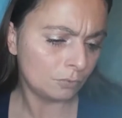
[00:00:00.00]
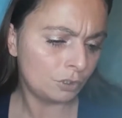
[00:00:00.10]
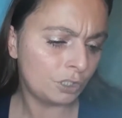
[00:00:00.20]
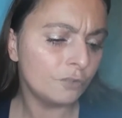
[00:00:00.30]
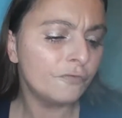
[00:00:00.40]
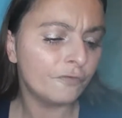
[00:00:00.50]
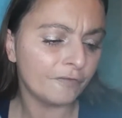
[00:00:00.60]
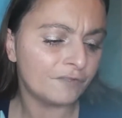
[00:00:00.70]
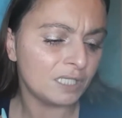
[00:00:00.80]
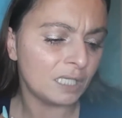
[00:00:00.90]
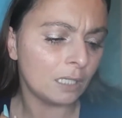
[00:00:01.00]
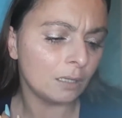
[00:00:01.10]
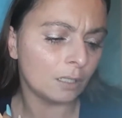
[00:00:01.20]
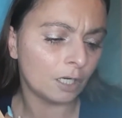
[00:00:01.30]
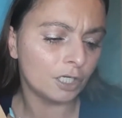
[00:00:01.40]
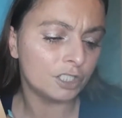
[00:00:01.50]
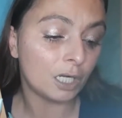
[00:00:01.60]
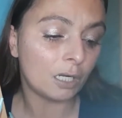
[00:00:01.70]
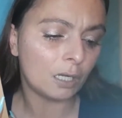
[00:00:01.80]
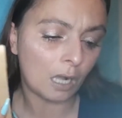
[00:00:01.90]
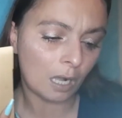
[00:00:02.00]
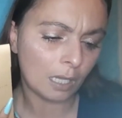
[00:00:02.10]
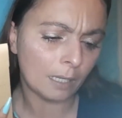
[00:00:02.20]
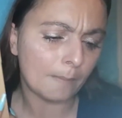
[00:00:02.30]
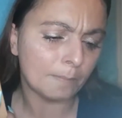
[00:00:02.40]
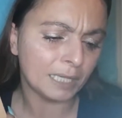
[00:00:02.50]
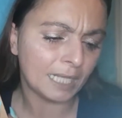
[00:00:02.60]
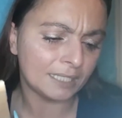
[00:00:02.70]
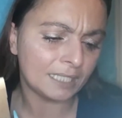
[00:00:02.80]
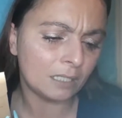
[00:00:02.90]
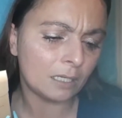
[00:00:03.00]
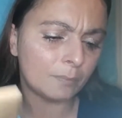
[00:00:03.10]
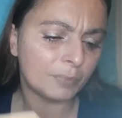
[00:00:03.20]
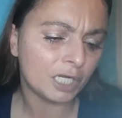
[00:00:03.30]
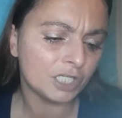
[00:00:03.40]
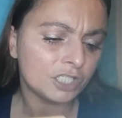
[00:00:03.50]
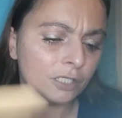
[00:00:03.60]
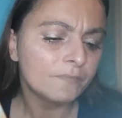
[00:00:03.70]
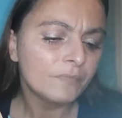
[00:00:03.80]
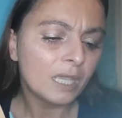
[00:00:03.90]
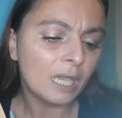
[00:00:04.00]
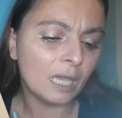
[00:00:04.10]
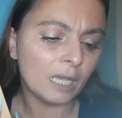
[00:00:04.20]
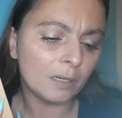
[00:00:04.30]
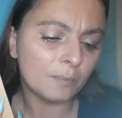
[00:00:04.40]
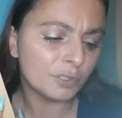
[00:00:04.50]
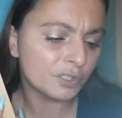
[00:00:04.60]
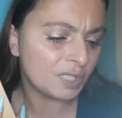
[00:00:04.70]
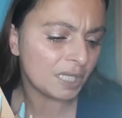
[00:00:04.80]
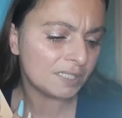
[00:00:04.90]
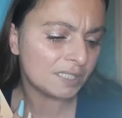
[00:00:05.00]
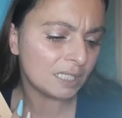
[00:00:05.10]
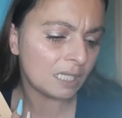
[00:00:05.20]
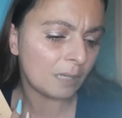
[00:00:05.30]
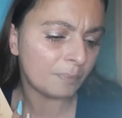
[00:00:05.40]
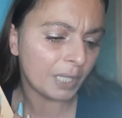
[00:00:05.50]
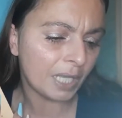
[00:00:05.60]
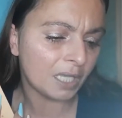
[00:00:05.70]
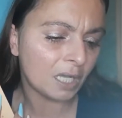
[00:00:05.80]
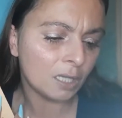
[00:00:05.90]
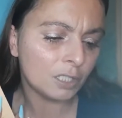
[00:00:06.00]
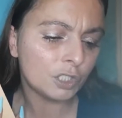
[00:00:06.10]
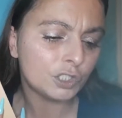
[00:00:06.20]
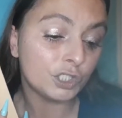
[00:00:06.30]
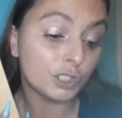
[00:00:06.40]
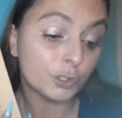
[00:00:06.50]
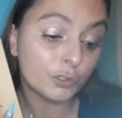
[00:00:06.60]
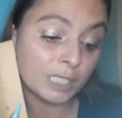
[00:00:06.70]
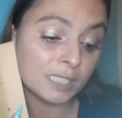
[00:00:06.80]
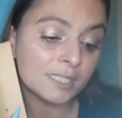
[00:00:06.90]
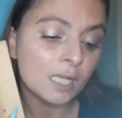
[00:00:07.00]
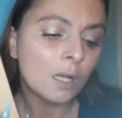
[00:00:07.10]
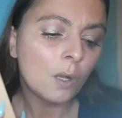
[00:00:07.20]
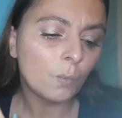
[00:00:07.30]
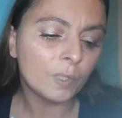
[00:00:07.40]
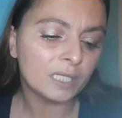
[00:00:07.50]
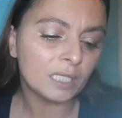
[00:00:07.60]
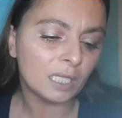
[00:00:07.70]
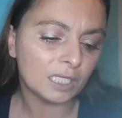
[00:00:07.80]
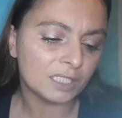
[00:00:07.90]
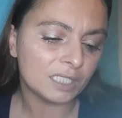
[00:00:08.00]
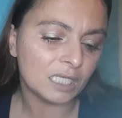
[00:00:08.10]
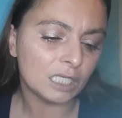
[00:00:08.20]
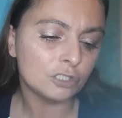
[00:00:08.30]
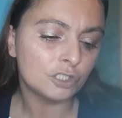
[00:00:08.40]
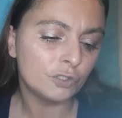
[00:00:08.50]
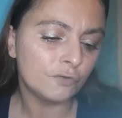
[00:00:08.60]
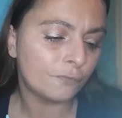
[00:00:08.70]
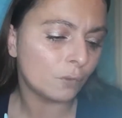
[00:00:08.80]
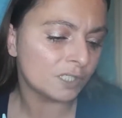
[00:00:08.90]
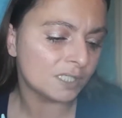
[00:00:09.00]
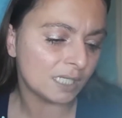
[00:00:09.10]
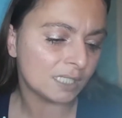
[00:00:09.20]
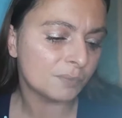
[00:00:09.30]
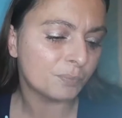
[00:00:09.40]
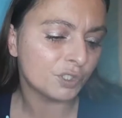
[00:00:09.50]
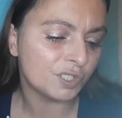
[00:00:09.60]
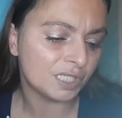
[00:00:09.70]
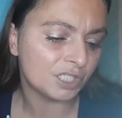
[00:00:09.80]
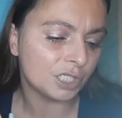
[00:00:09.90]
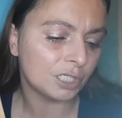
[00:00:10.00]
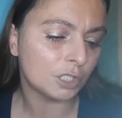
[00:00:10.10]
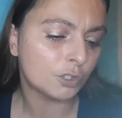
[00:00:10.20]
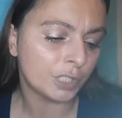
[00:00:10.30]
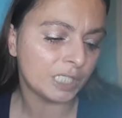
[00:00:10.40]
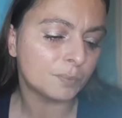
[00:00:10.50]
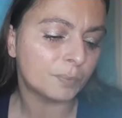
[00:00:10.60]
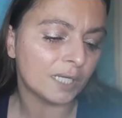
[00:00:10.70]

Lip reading: 250 large eye blending brush. And precisely apply color to your crease with the Luxie 246 precision crease